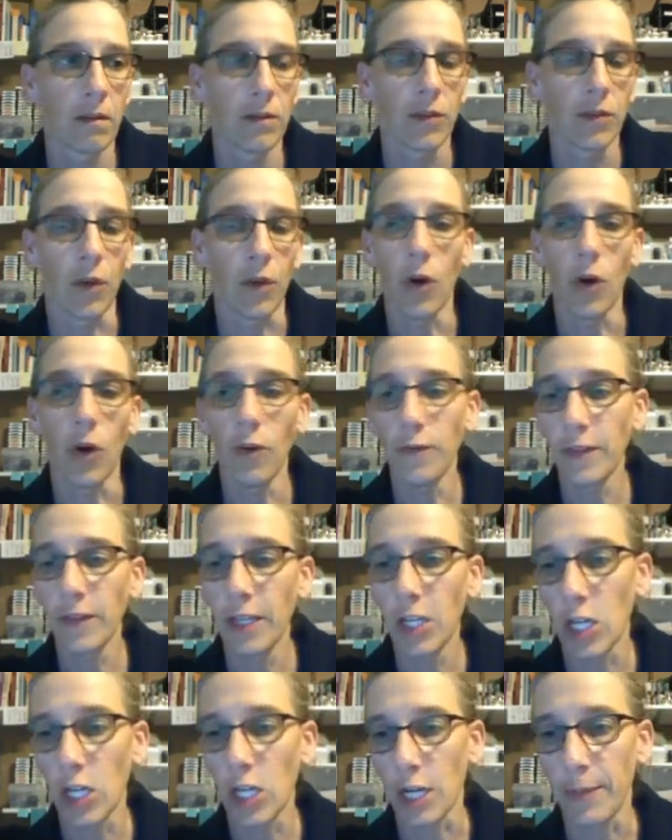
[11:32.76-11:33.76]
So
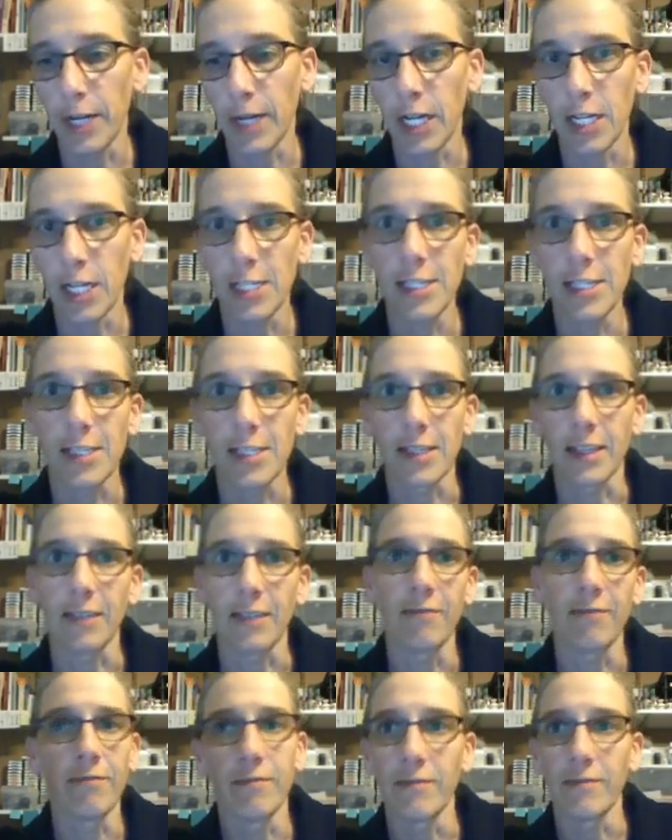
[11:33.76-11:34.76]
hopefully you're going to pause and
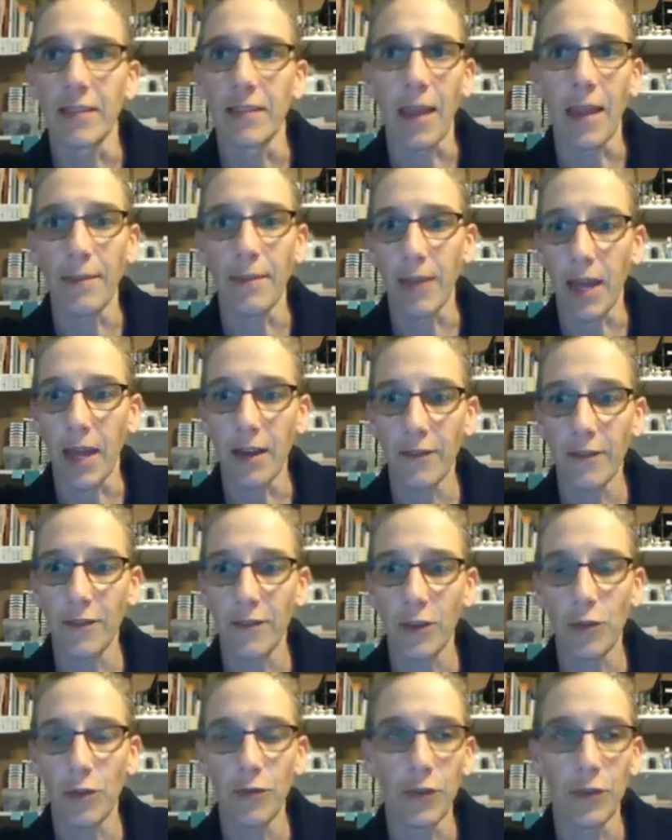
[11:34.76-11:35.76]
name down a
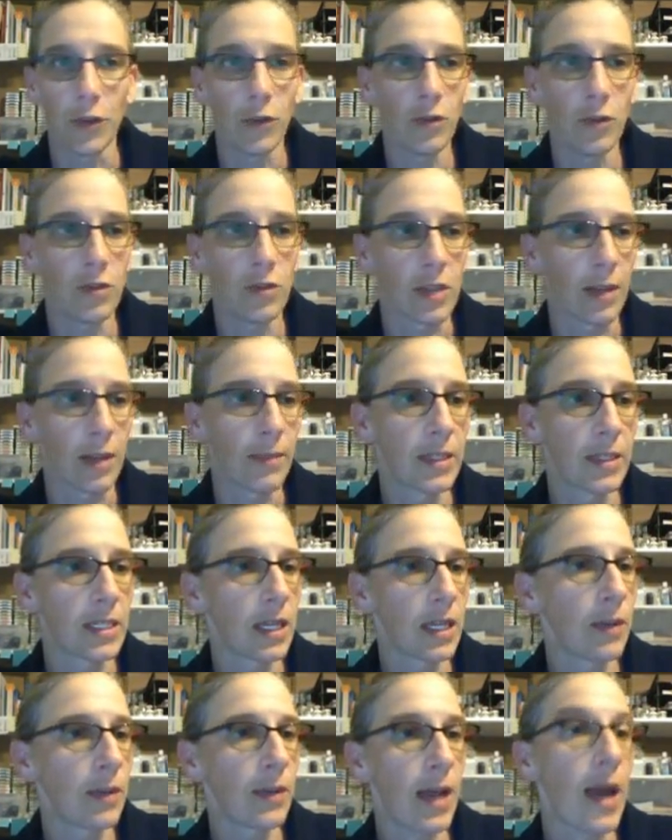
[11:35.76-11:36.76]
few foods, and I'm going to
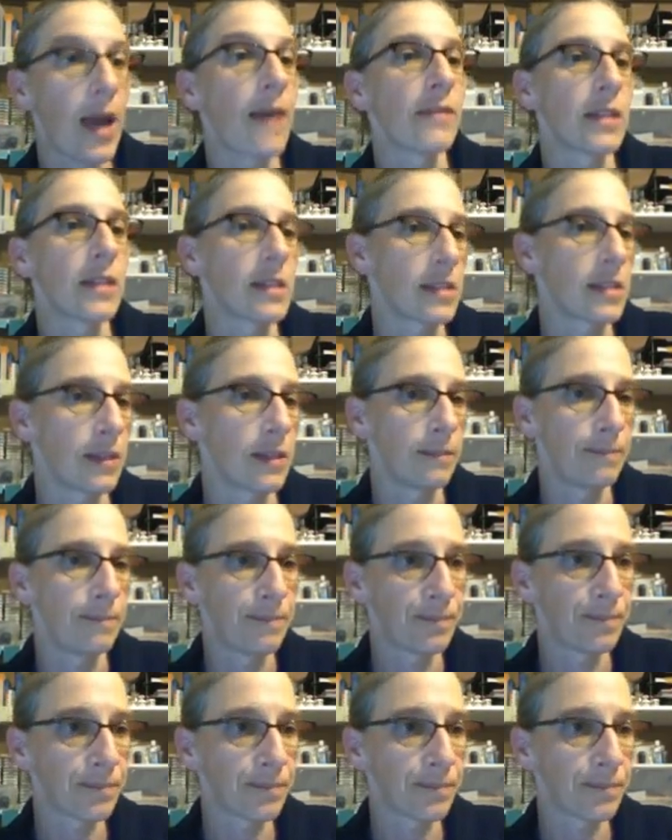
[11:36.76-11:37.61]
tell you what I have listed.